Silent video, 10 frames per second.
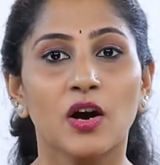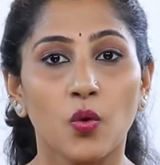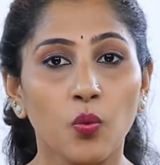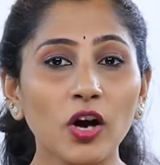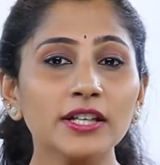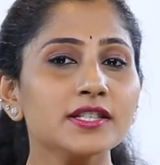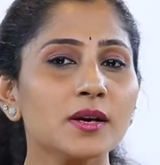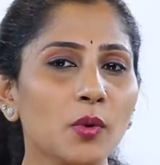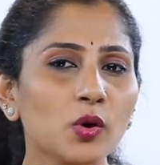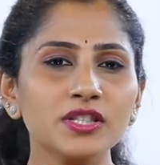What is the
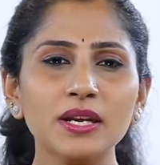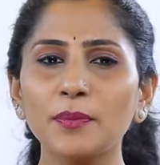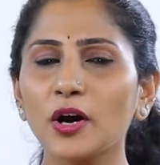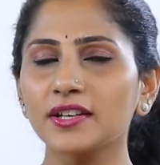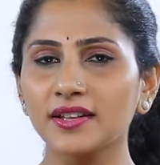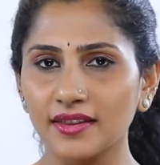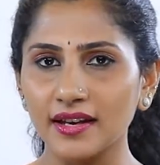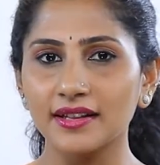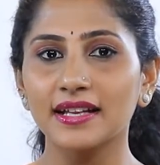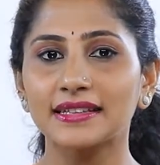most important
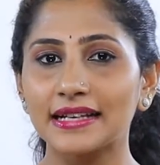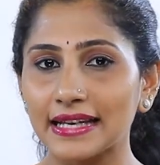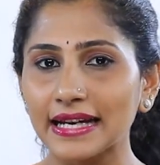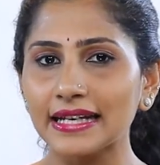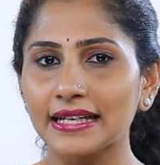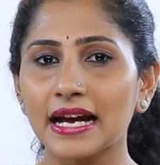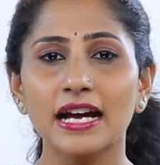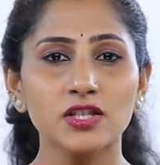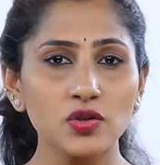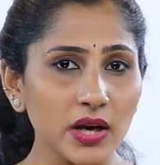thing that the lady
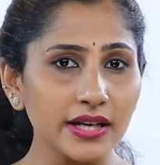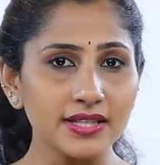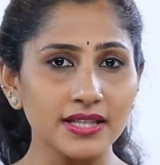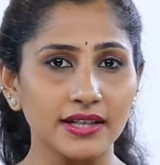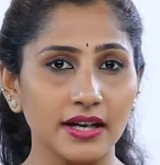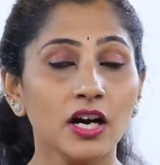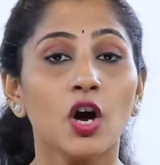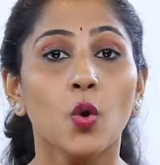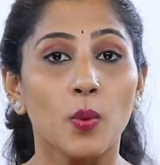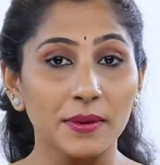has to consider
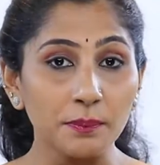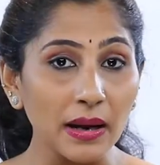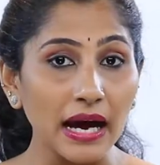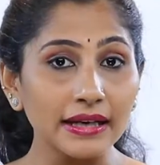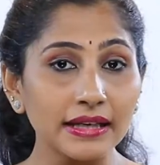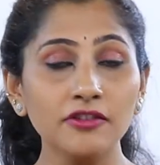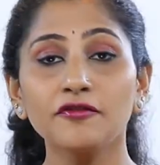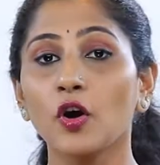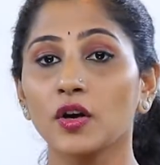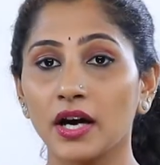when planning
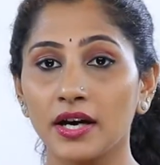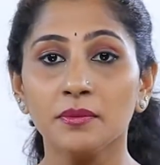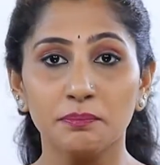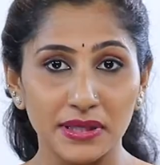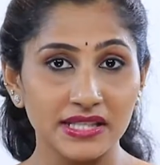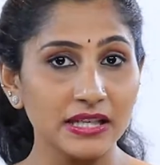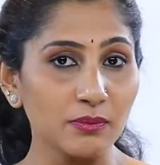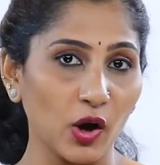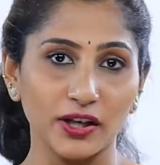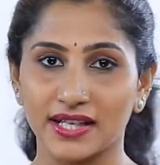for her busy
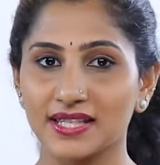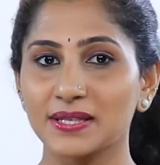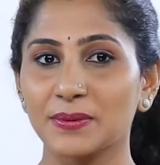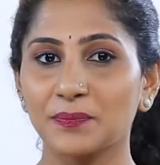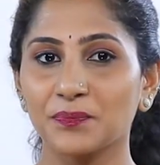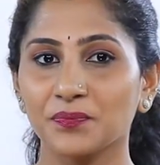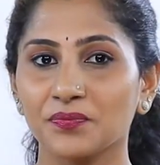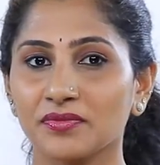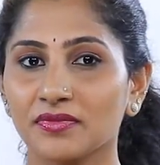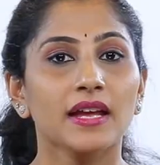mornings?
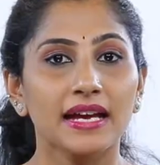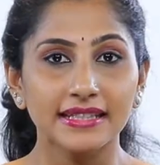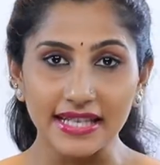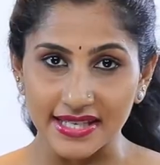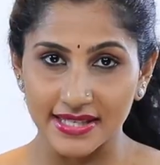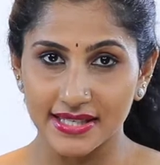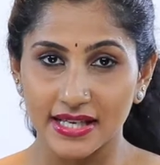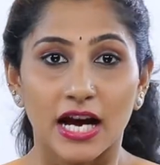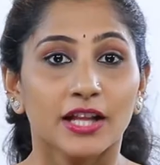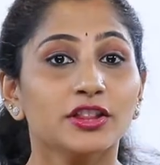Yes,
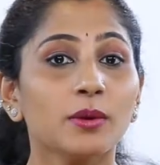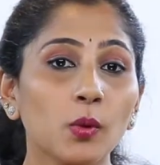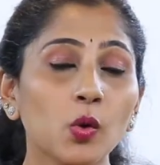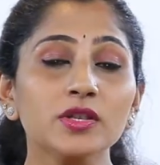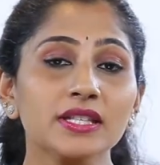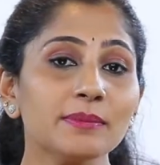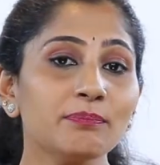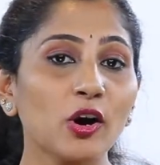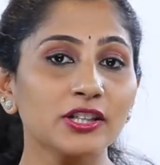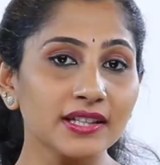the most
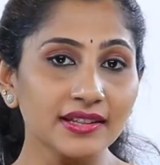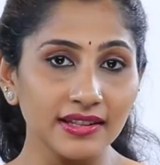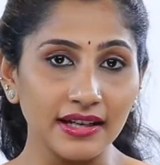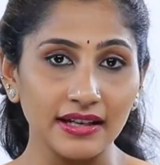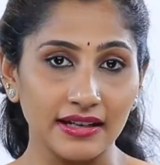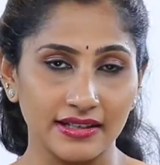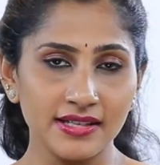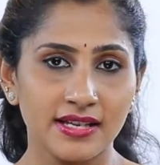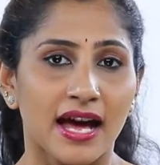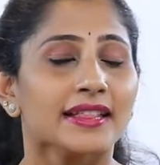important thing
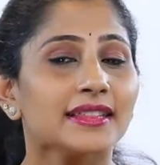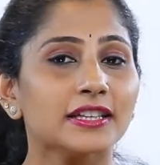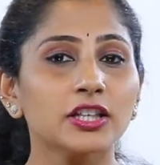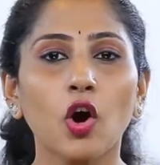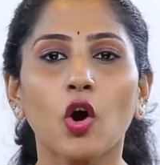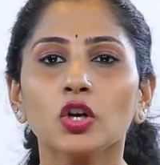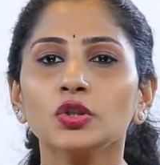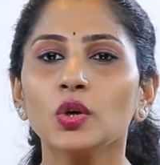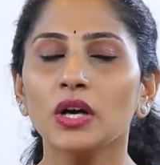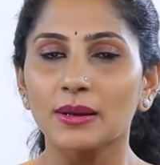is that the
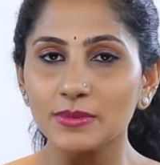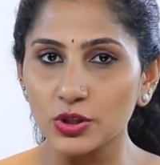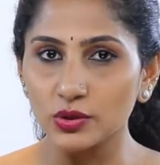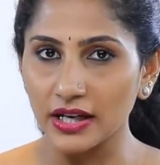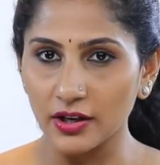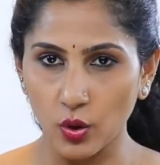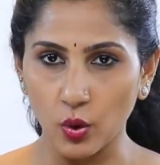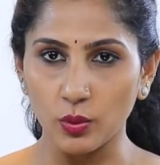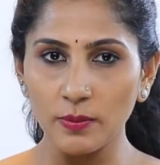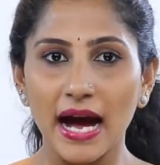auto comes to their
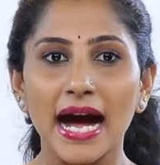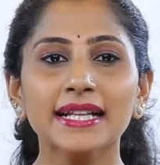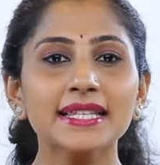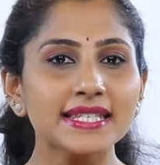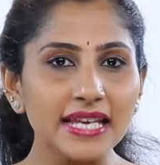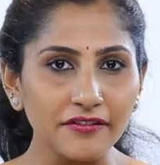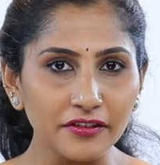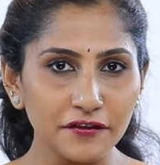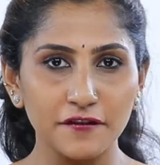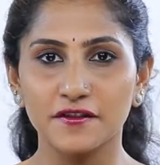home at
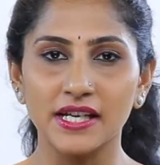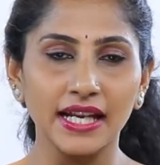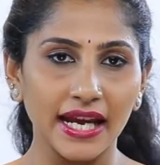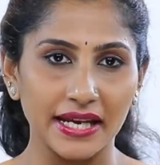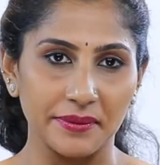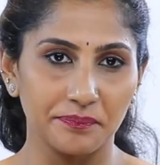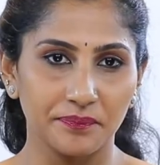7:15 a.m.